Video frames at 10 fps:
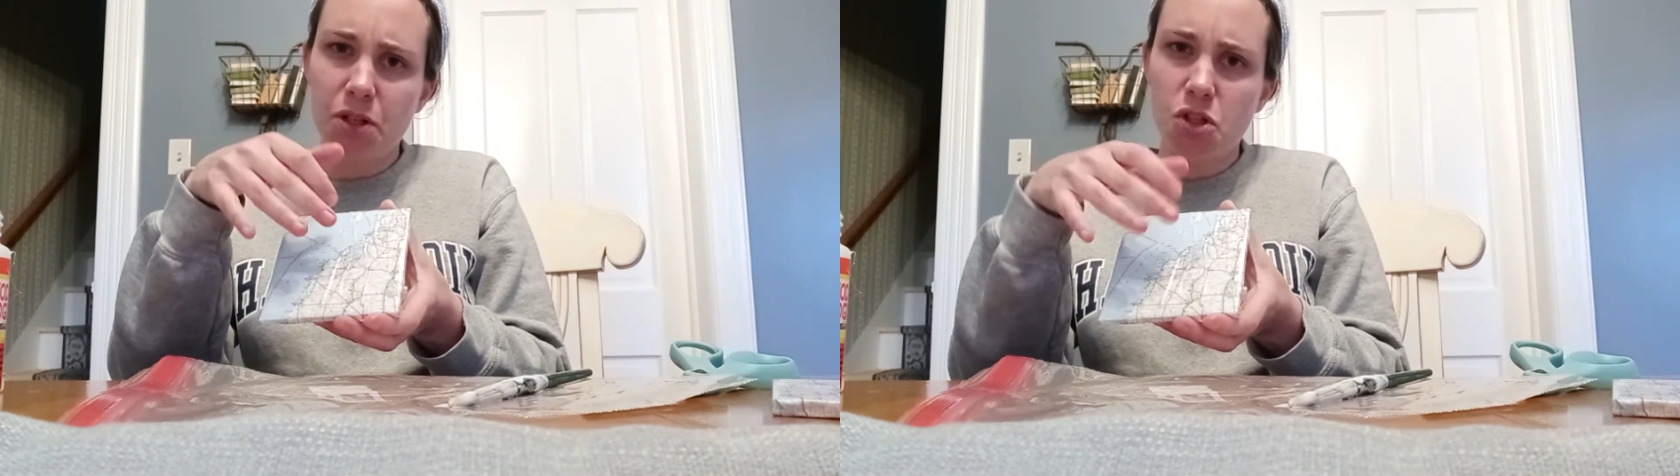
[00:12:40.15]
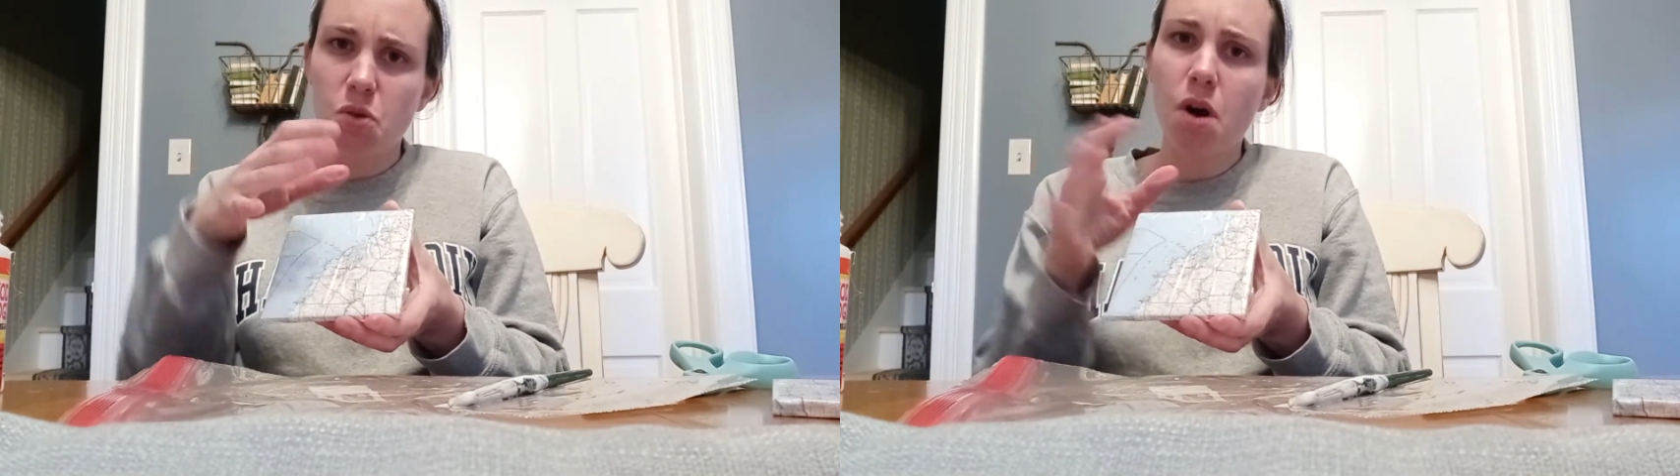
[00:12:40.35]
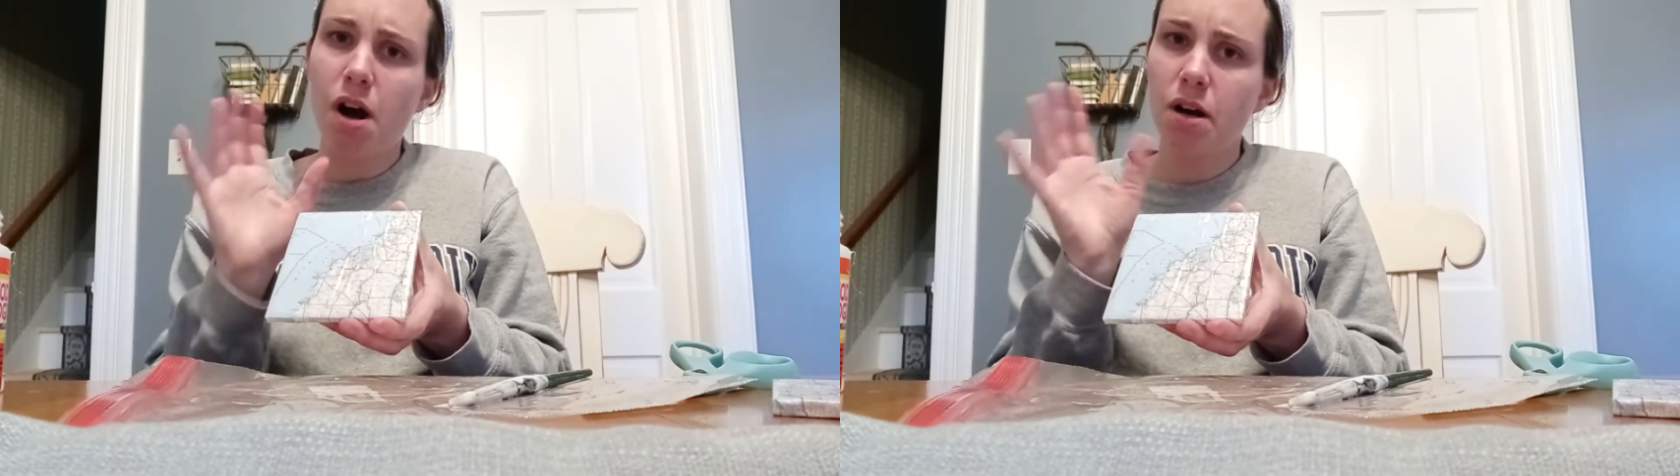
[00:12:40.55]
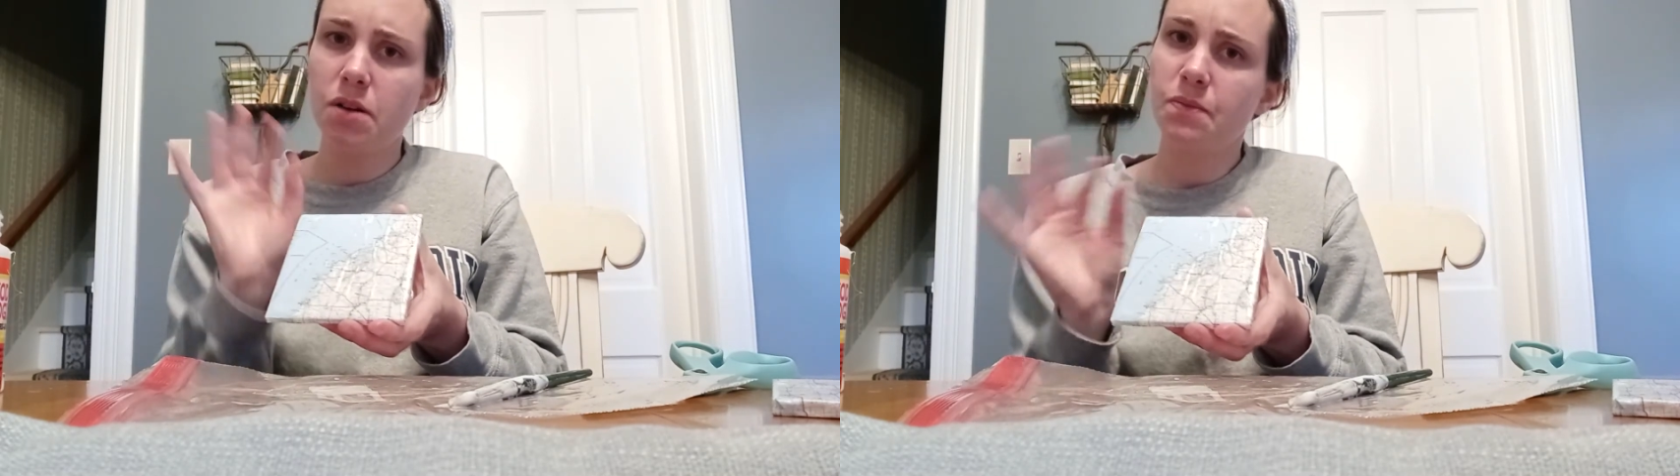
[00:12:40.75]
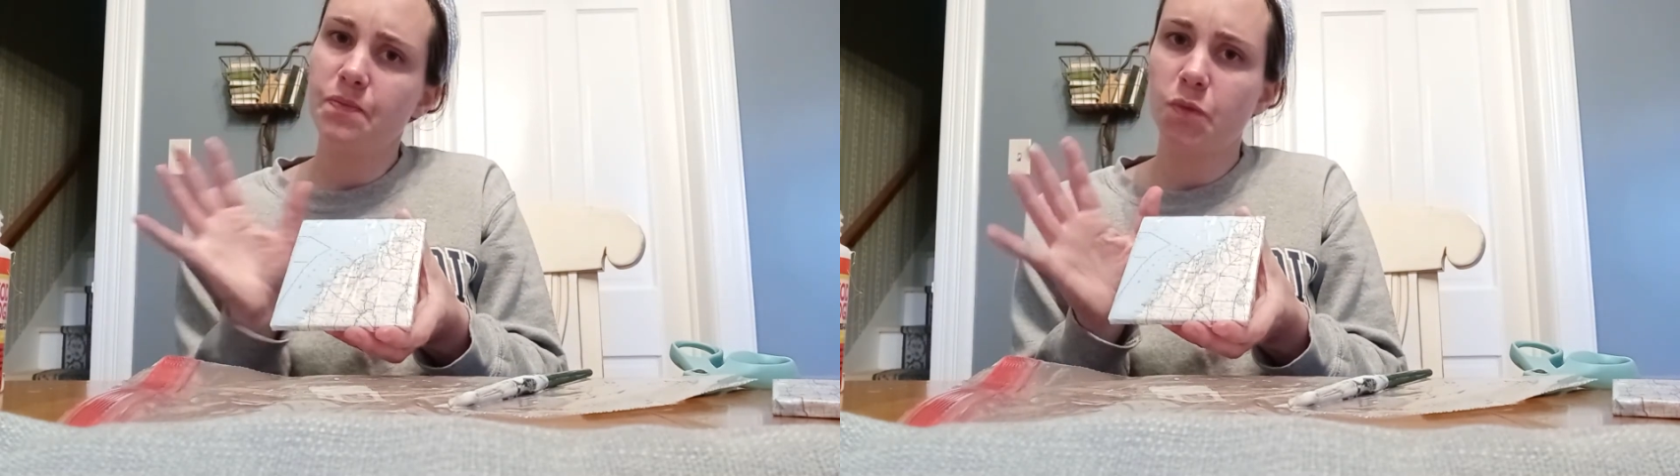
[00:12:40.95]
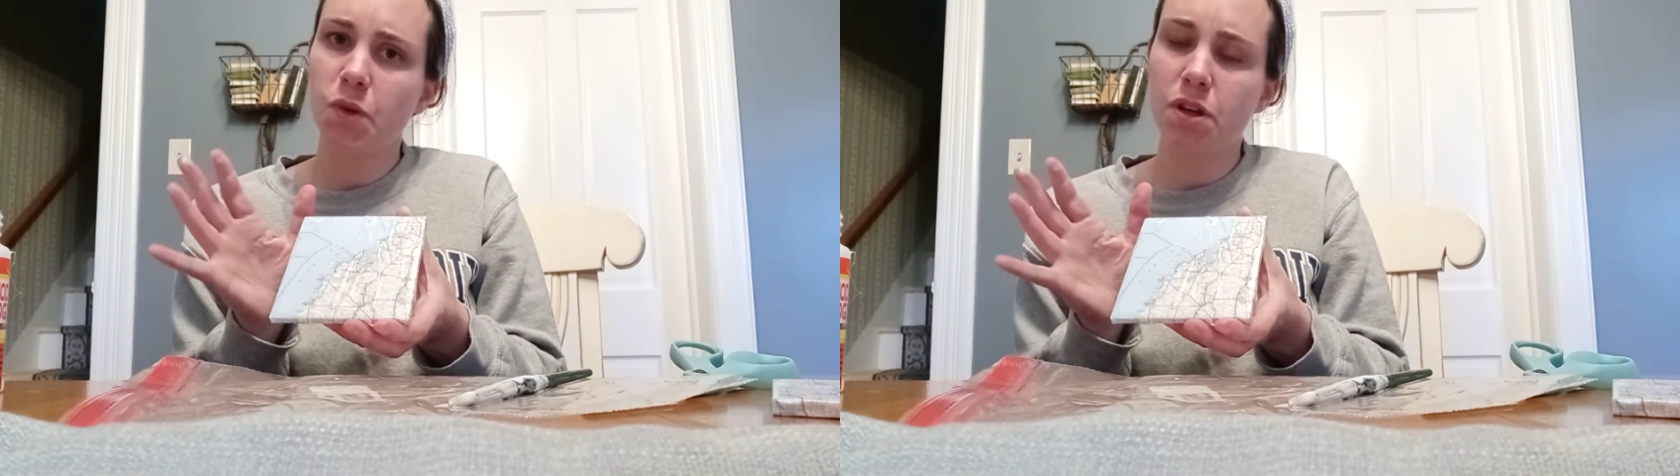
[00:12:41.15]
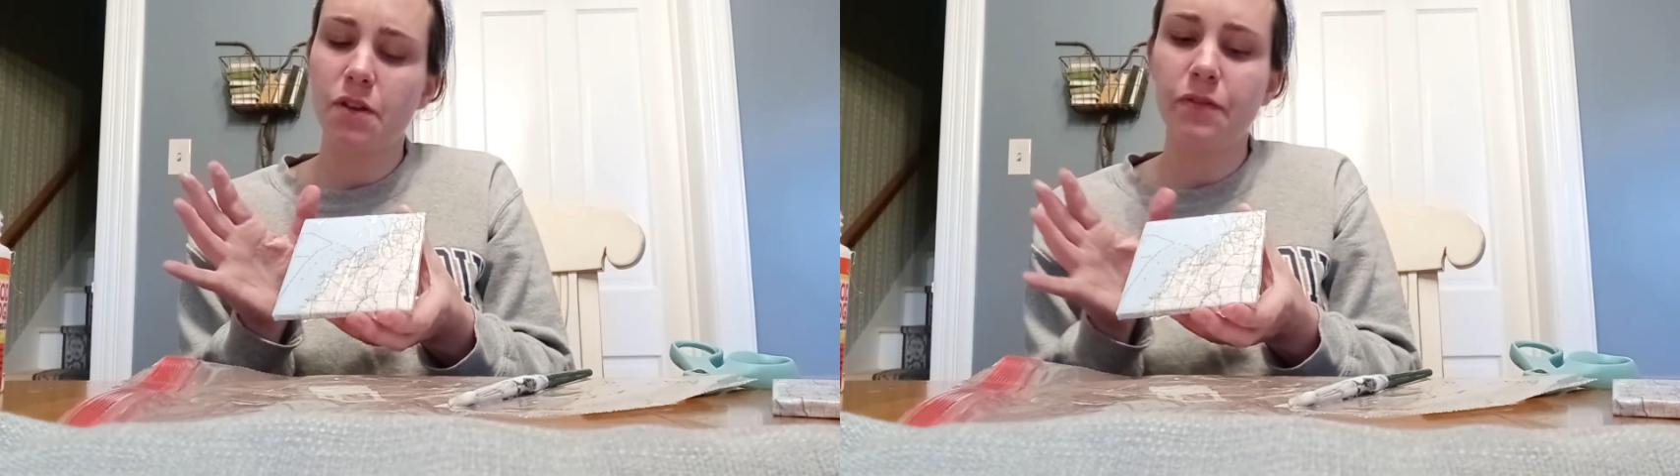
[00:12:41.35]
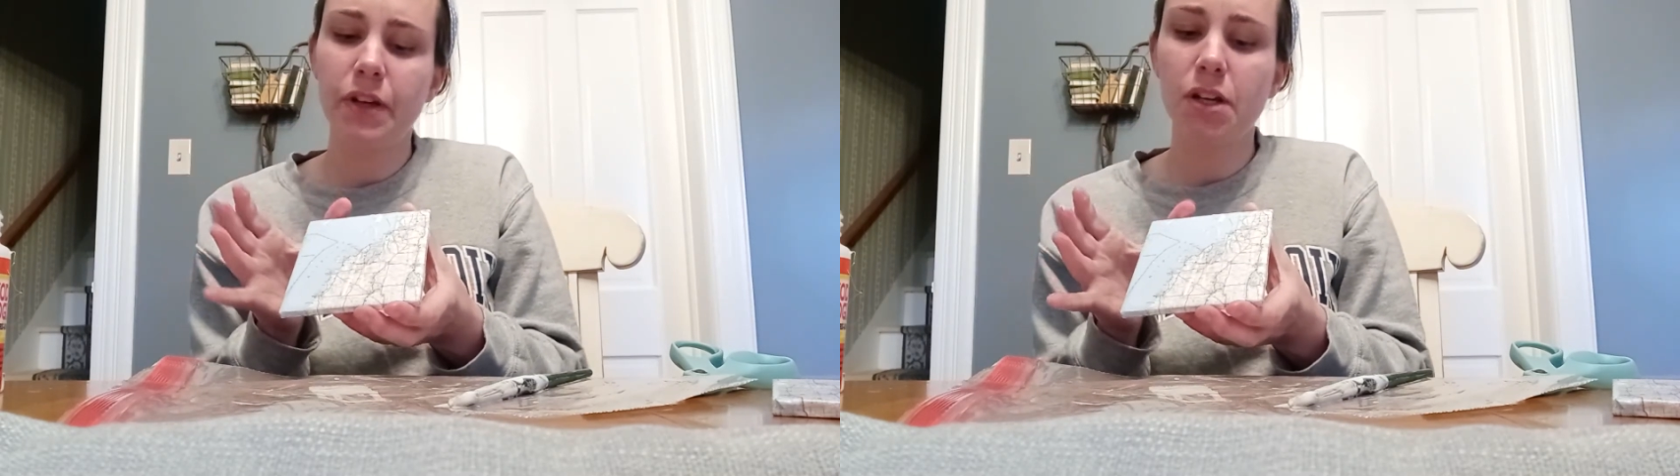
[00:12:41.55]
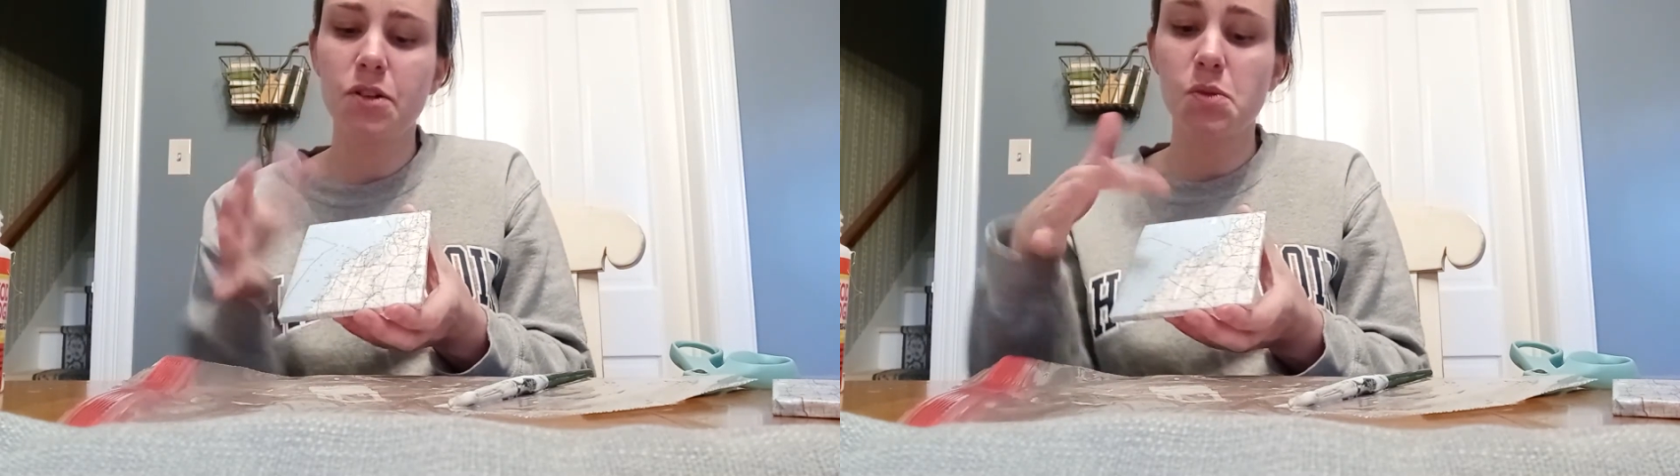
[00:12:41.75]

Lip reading: too hard with our fingers